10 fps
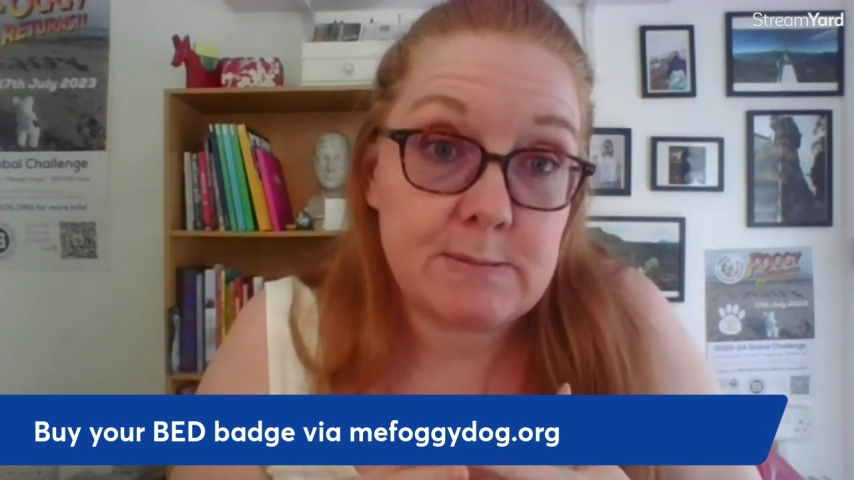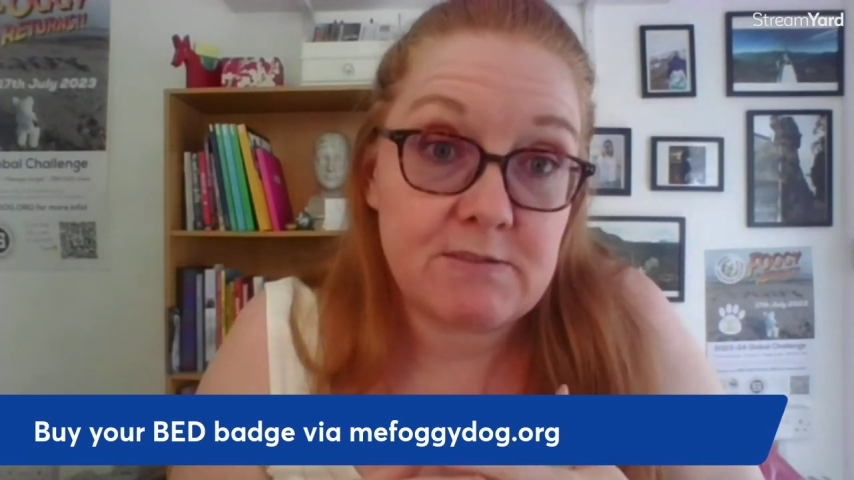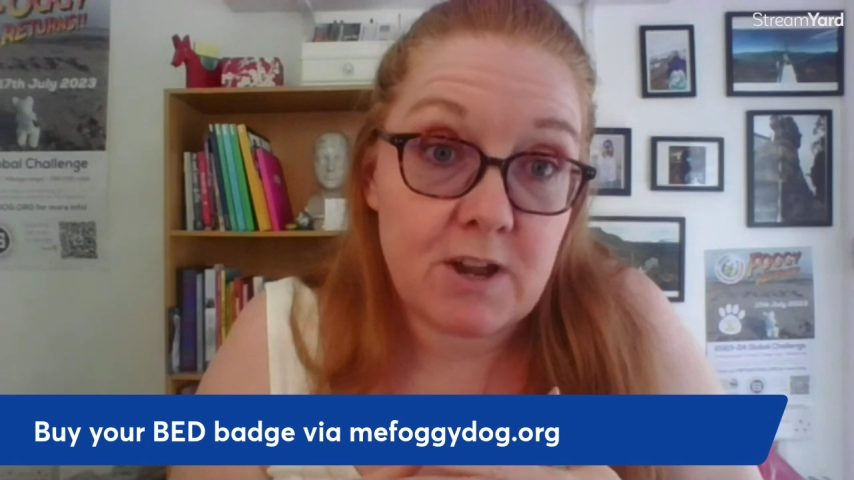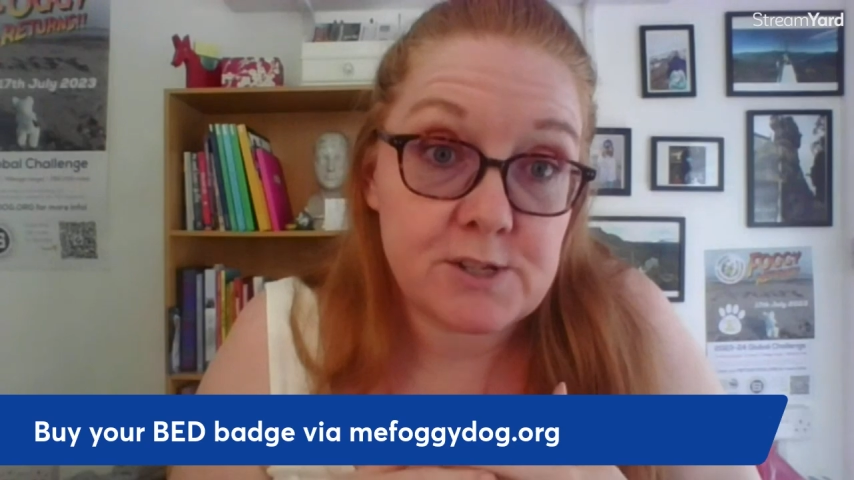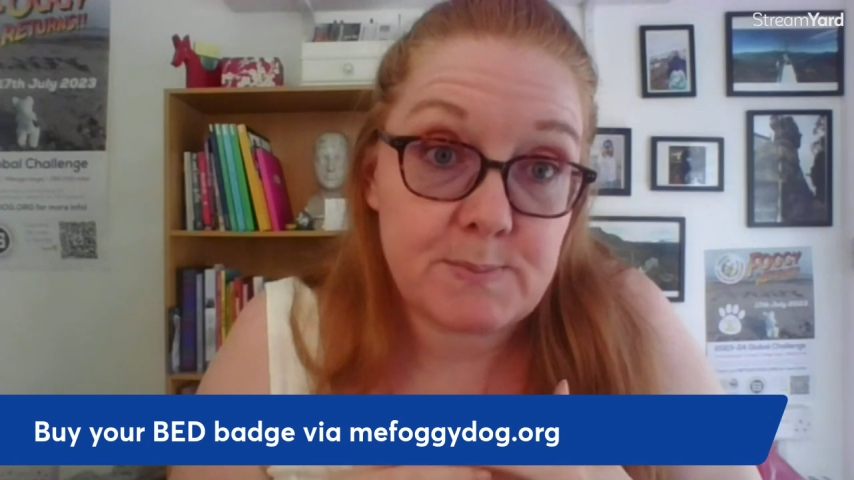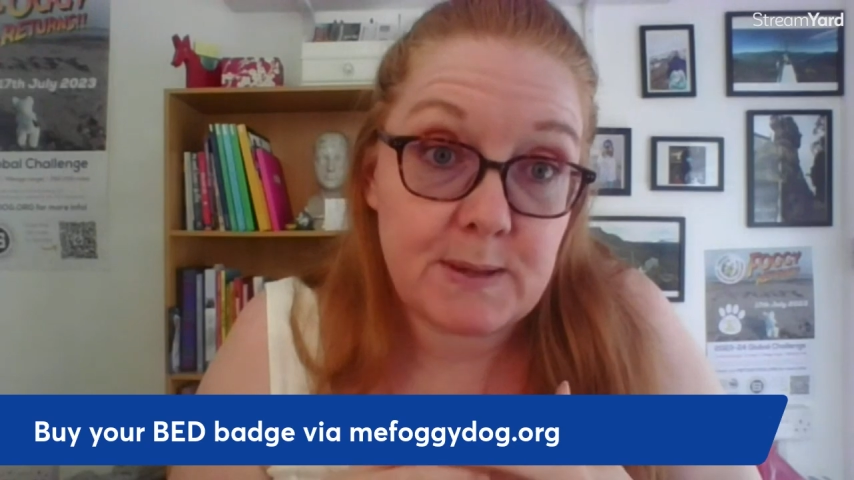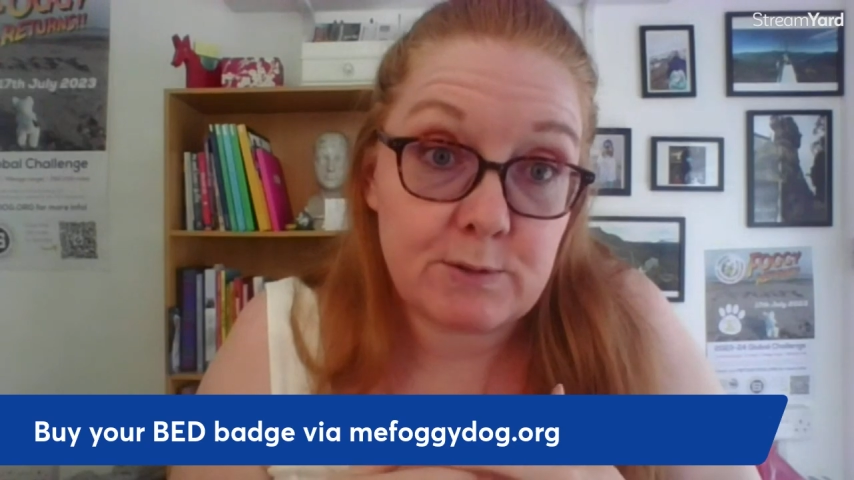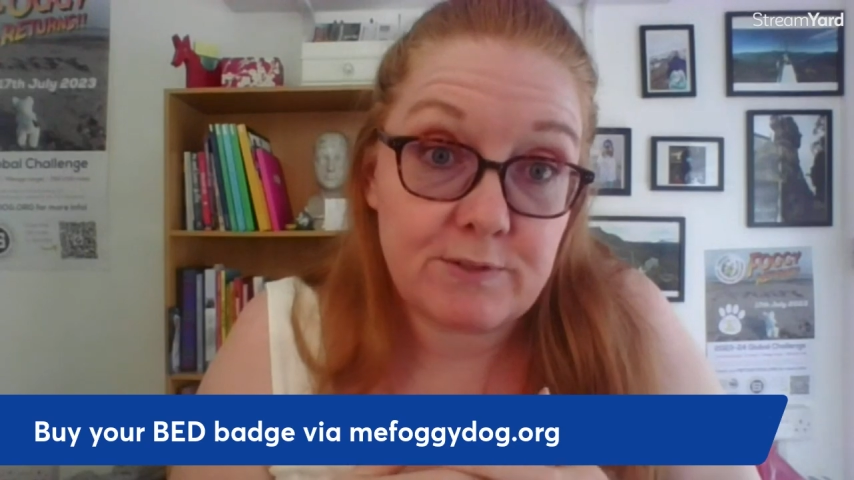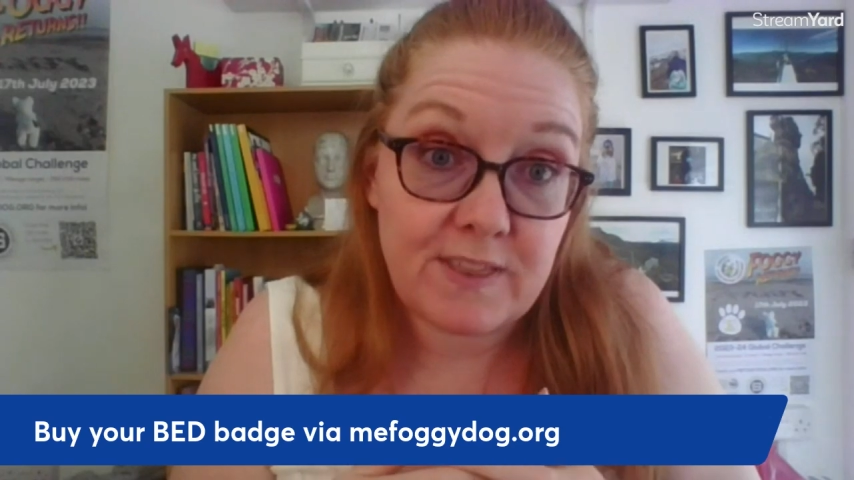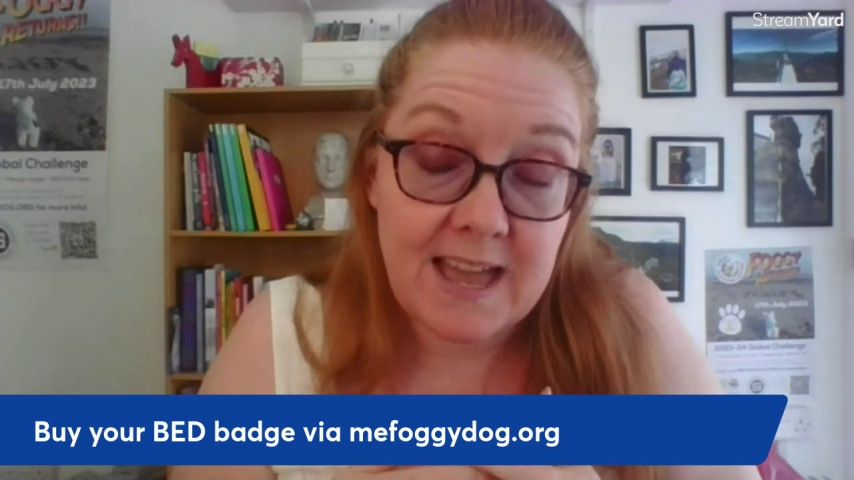your eyes
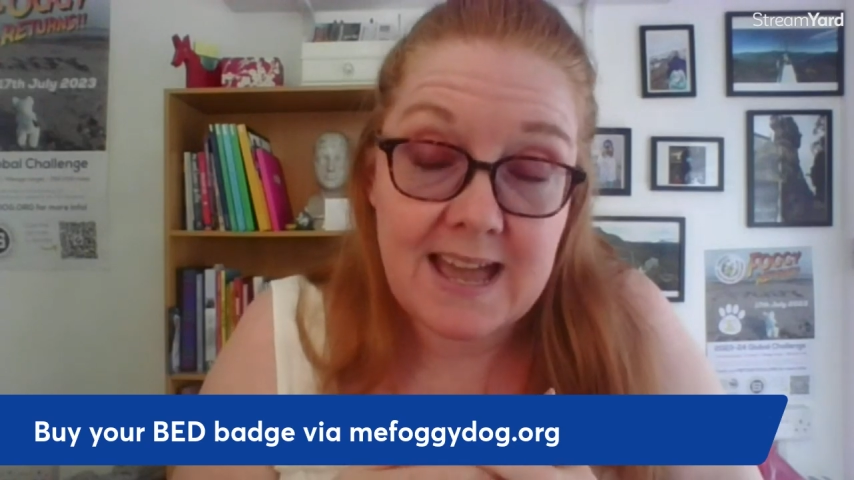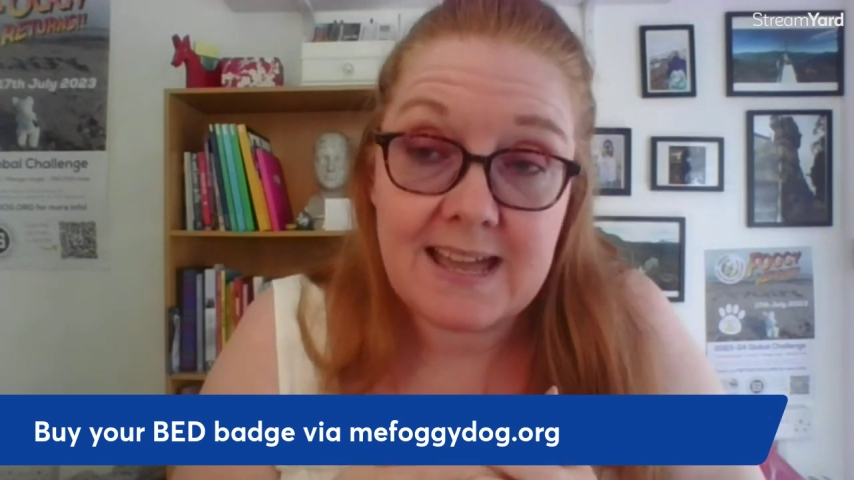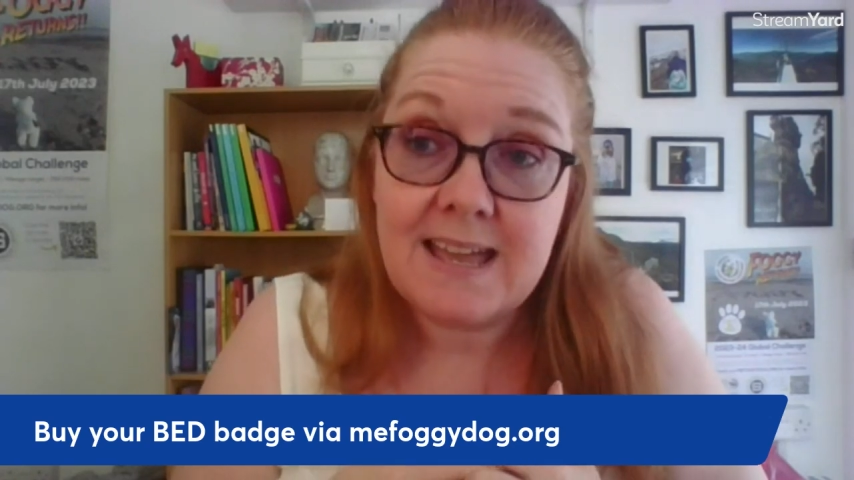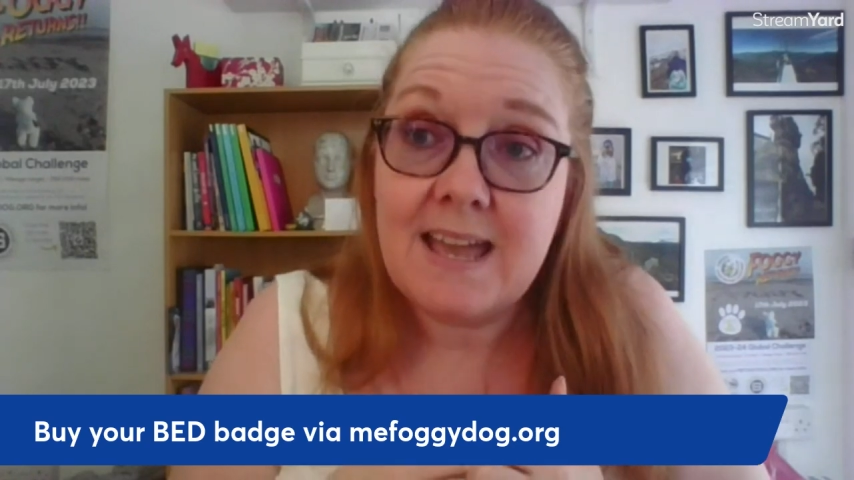peeled for that.